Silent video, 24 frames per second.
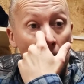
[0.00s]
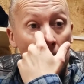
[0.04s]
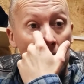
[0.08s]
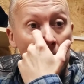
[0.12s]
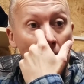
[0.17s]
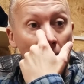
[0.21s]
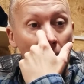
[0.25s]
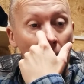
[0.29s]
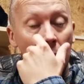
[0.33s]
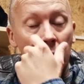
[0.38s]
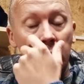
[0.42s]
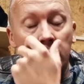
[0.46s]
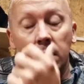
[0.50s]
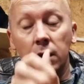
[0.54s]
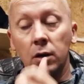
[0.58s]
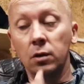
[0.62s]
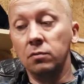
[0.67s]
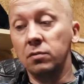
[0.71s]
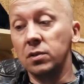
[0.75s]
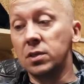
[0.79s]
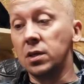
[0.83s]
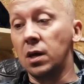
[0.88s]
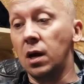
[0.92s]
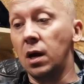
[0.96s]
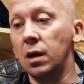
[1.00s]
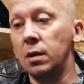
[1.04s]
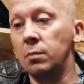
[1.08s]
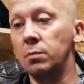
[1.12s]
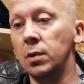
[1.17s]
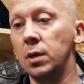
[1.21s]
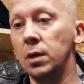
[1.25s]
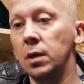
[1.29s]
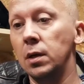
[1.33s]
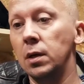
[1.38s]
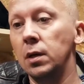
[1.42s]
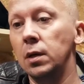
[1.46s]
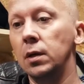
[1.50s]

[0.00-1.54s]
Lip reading: over time,